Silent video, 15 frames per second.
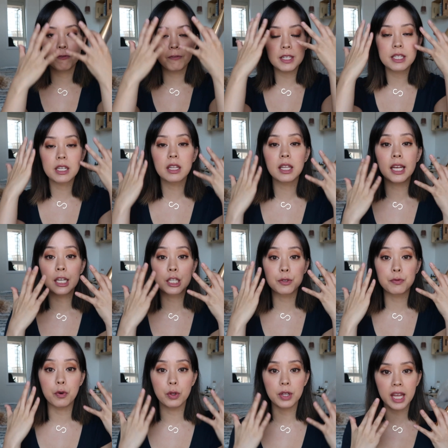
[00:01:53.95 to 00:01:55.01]
physically
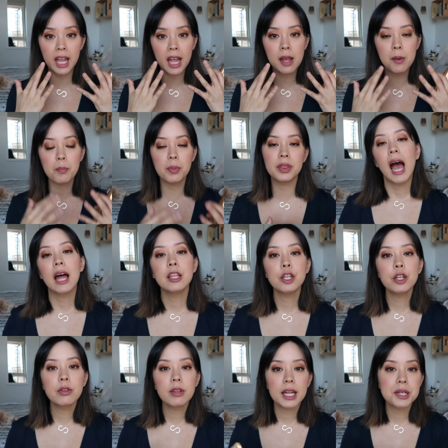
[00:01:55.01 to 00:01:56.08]
exfoliate, and
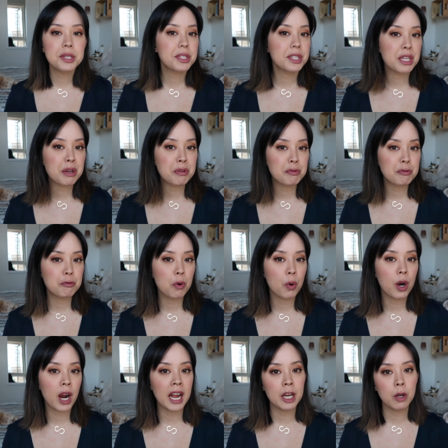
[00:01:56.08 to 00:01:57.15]
then you let it sit
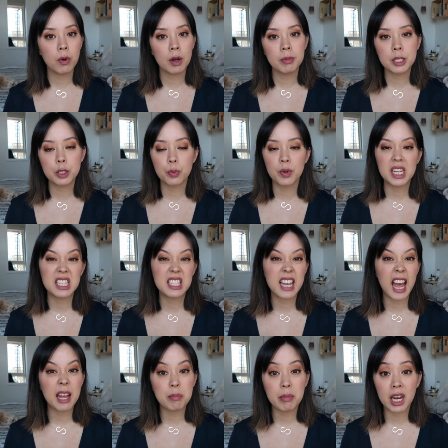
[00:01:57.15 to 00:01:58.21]
for anywhere between
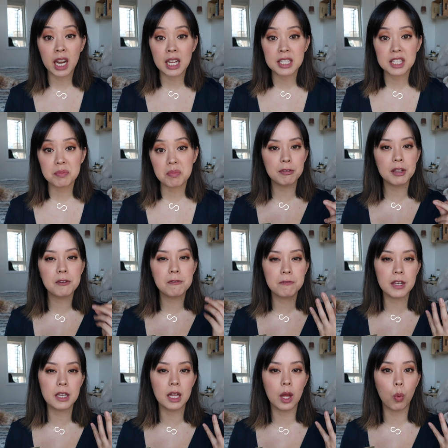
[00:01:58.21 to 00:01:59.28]
10 minutes. Definitely
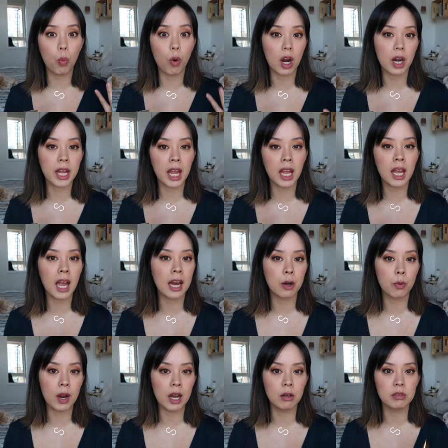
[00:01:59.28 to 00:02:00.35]
feel it working at
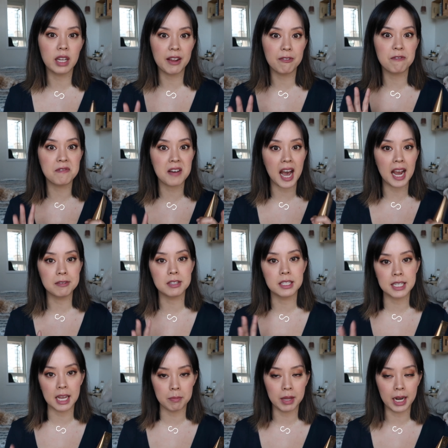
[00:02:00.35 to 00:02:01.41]
around 5 to 10